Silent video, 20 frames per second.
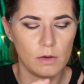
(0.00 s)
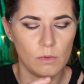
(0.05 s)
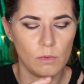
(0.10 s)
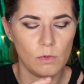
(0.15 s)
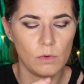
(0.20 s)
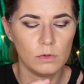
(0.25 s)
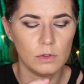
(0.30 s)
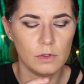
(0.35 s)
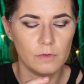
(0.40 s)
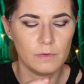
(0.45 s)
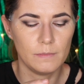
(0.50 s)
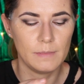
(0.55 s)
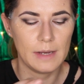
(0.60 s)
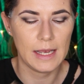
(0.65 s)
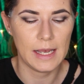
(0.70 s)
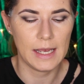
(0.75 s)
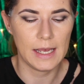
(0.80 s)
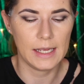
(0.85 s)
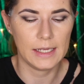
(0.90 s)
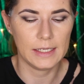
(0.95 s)
all over my
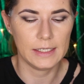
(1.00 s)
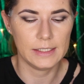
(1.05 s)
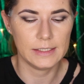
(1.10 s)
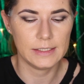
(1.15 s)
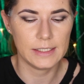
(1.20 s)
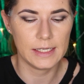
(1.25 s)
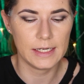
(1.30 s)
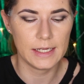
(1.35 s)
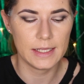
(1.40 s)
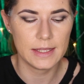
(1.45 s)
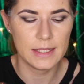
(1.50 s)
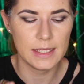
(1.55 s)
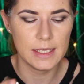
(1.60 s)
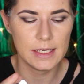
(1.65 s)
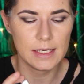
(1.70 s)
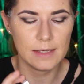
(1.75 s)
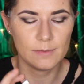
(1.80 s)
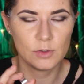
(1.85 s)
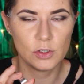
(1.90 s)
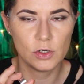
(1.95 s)
eyelid and I
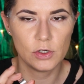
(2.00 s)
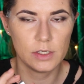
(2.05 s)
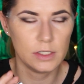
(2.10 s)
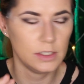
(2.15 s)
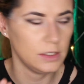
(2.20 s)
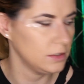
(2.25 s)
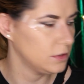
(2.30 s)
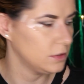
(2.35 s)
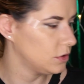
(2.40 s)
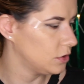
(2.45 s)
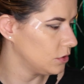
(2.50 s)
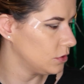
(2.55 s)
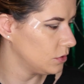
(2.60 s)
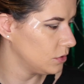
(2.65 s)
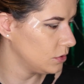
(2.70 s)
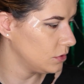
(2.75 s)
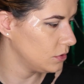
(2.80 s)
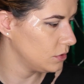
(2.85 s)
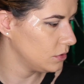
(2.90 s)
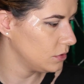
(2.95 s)
think I'm going to